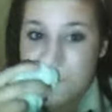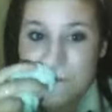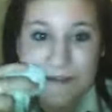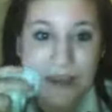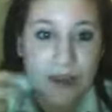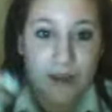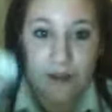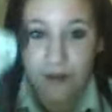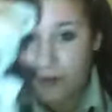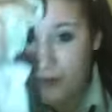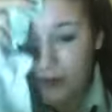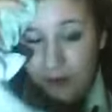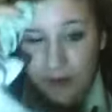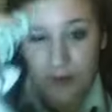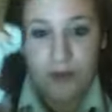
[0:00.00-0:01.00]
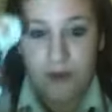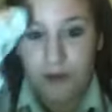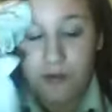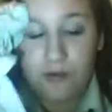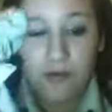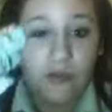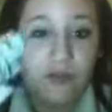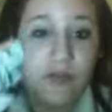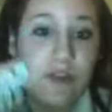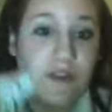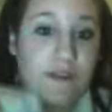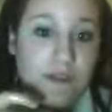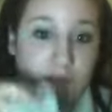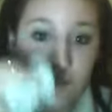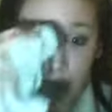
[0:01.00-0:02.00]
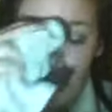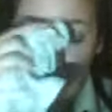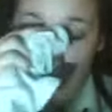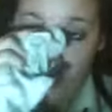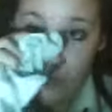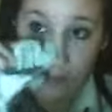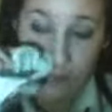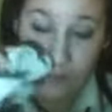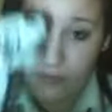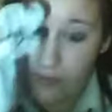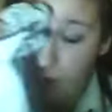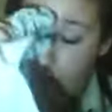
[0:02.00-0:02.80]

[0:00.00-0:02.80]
So all of this is off.